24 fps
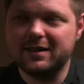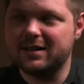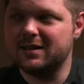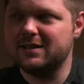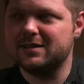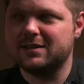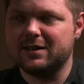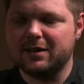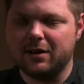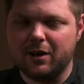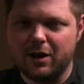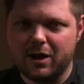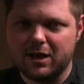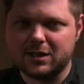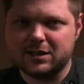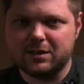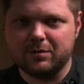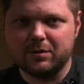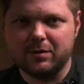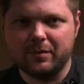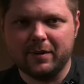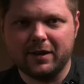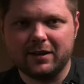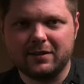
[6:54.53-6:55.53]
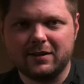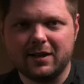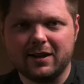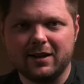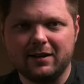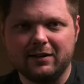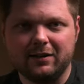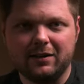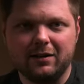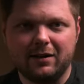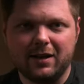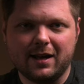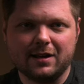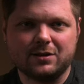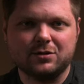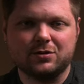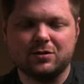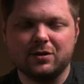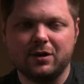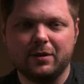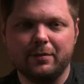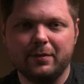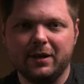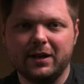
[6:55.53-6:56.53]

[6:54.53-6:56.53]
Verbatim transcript: Is it awesome to make that little extra